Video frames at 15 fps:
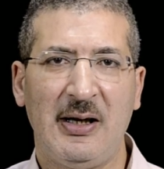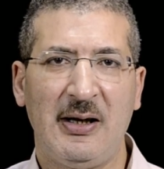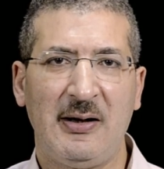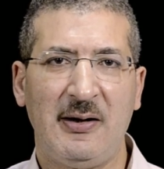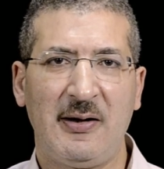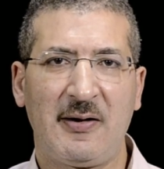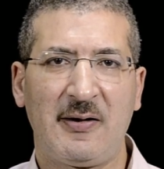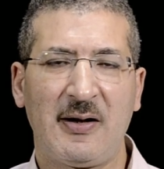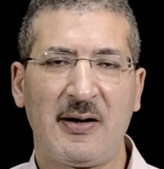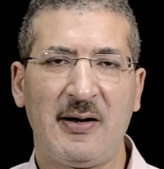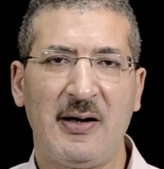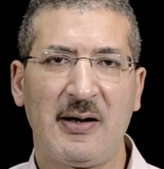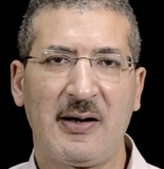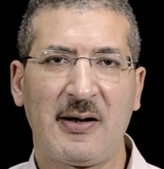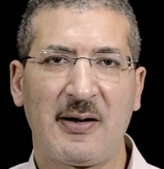This
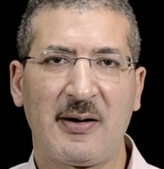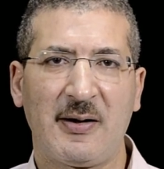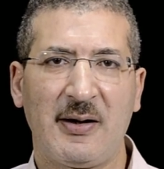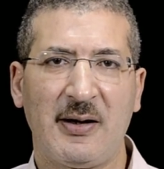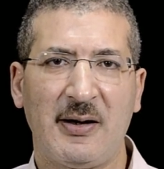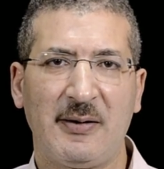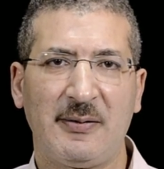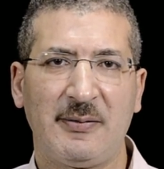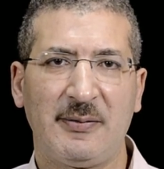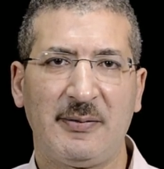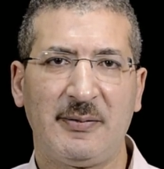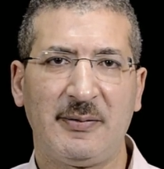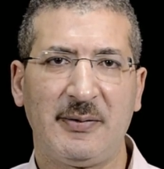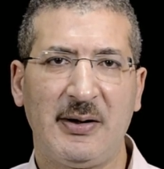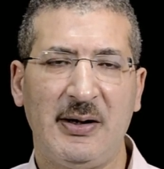technique
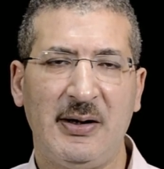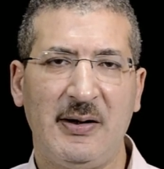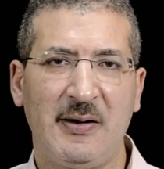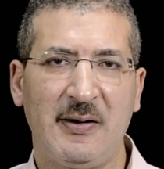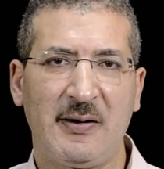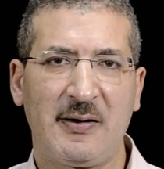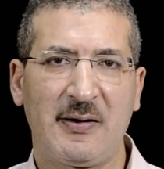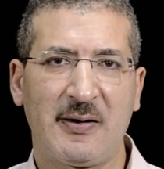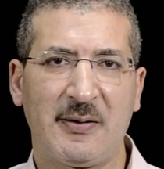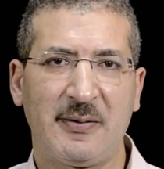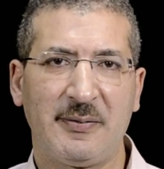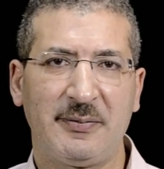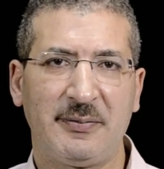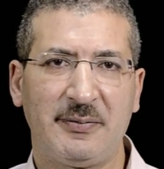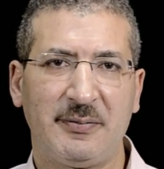is
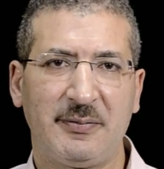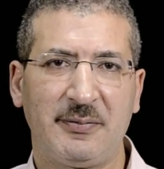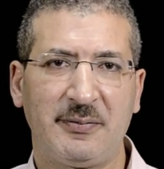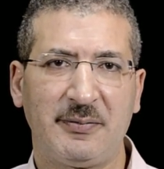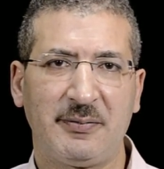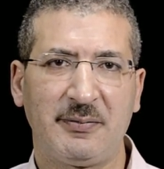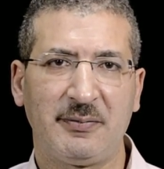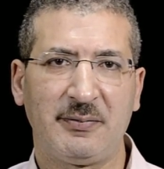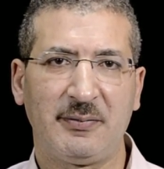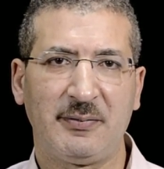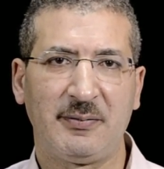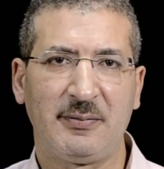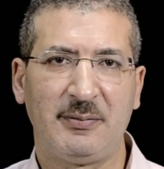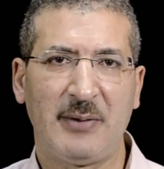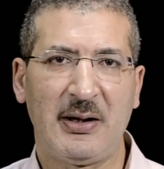
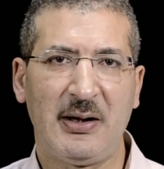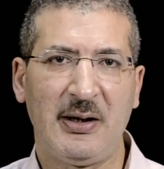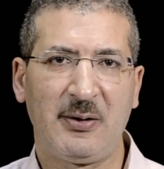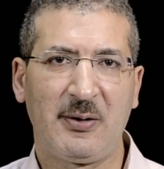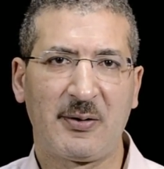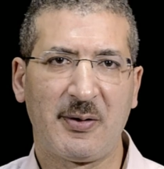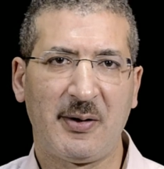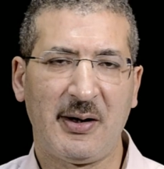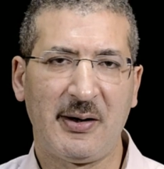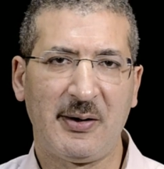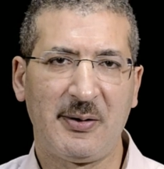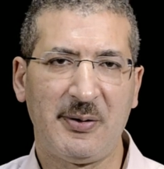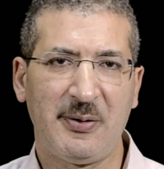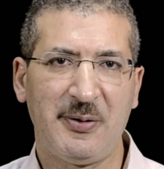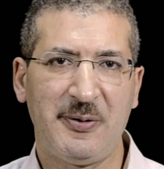mainly to try
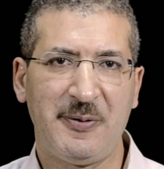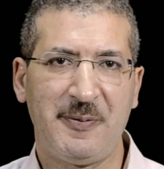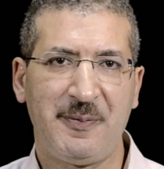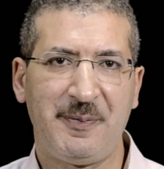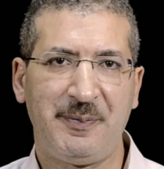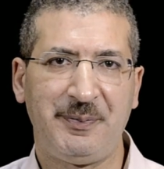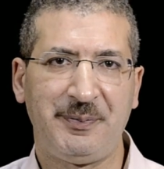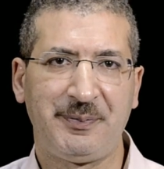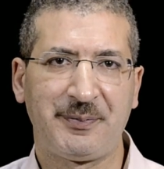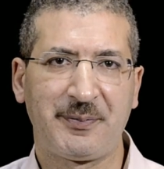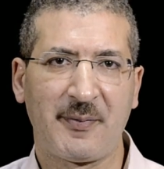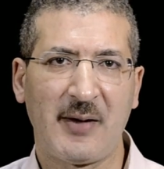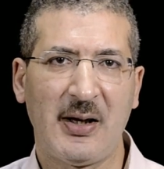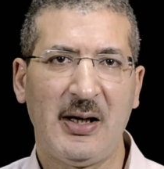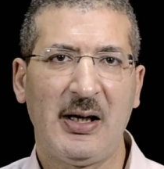to
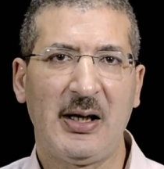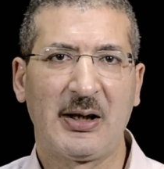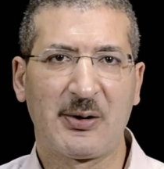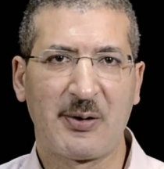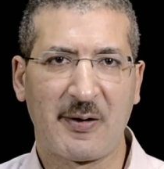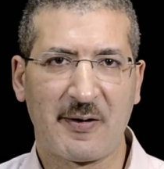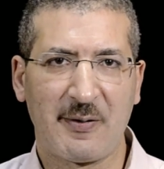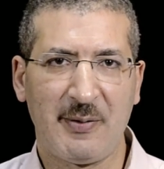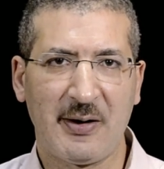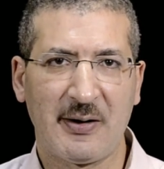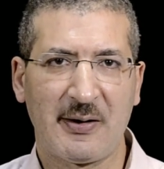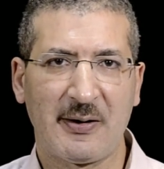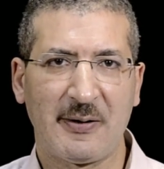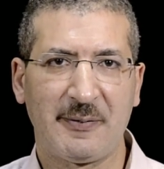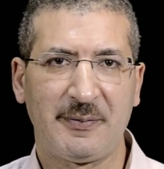transmit
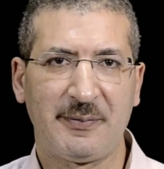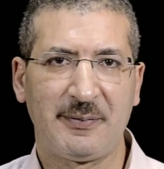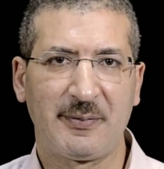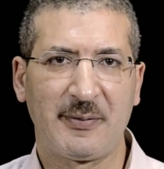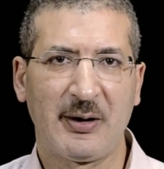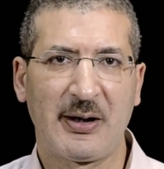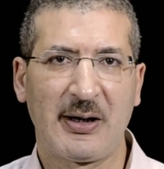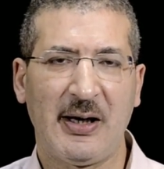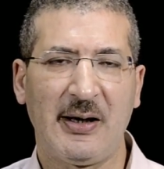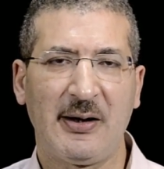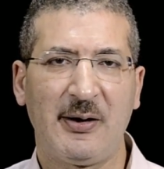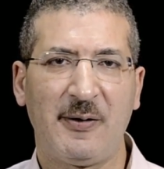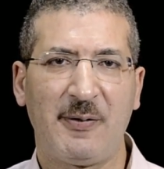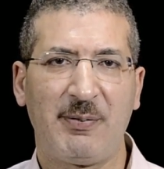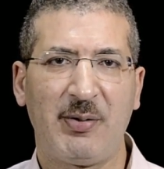a kind
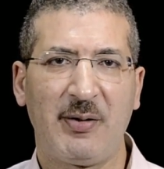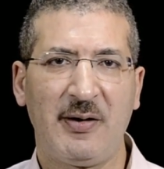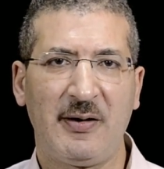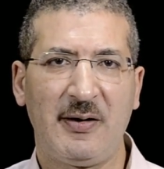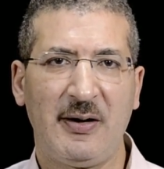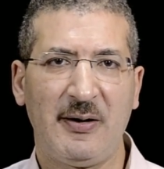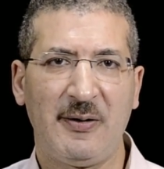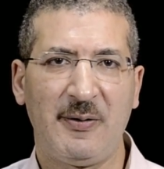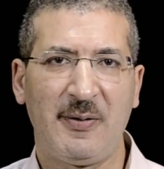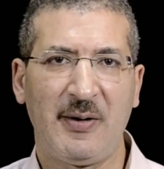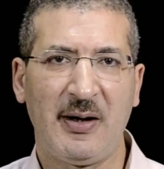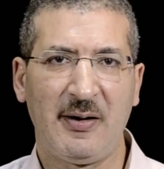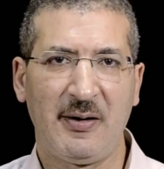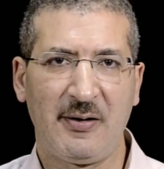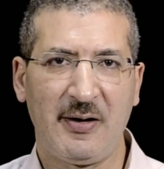of positive
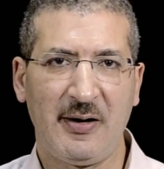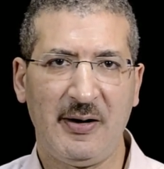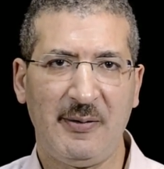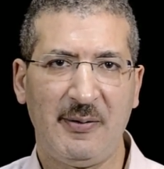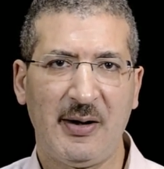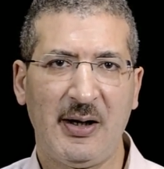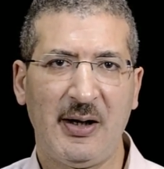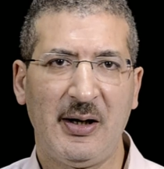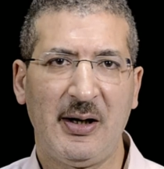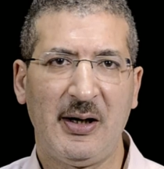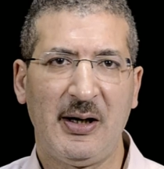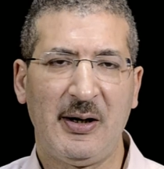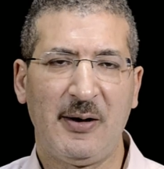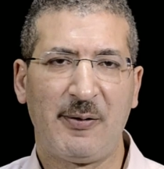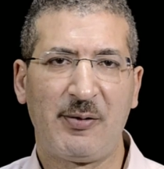energy
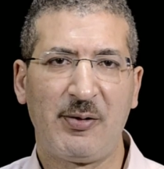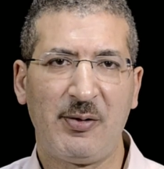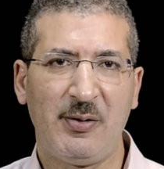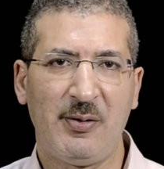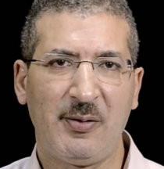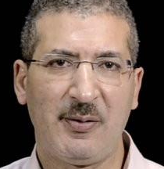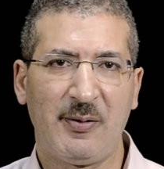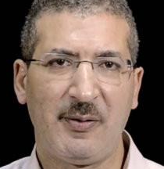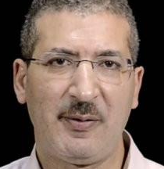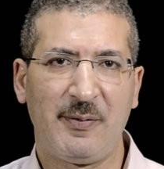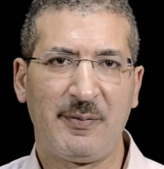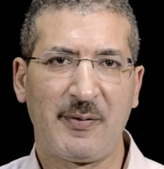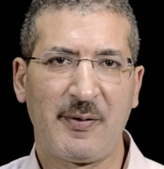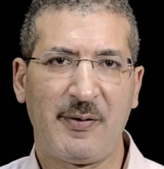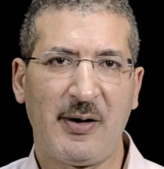through
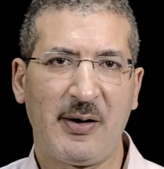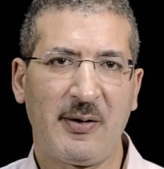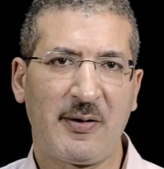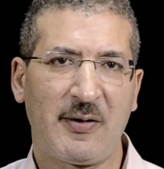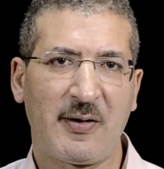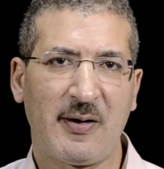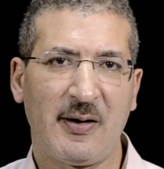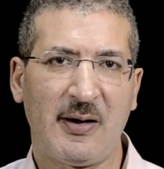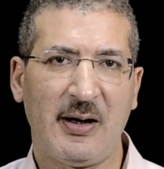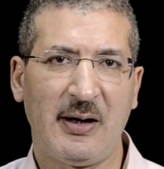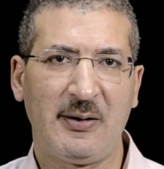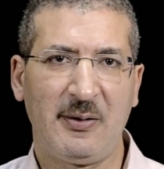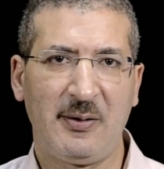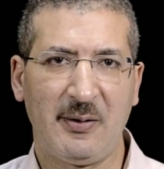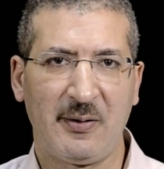various
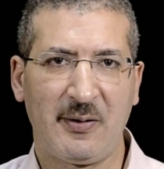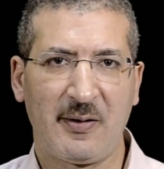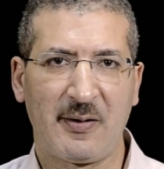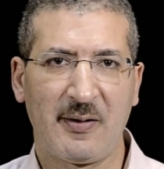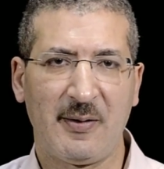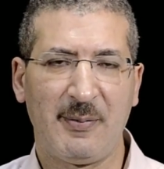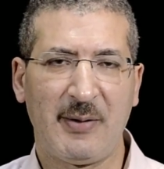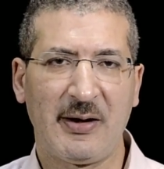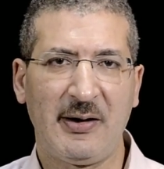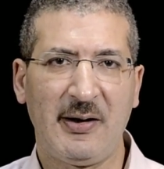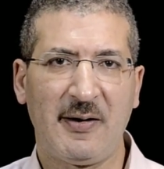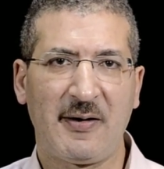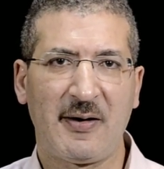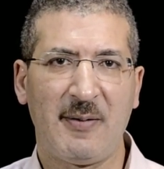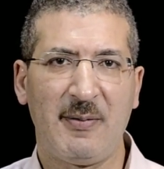attitudes. By
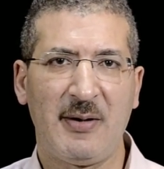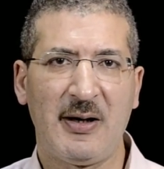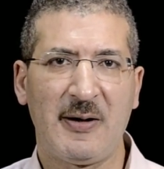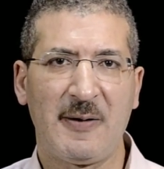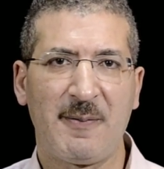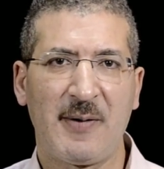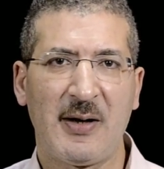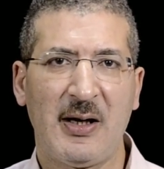this I mean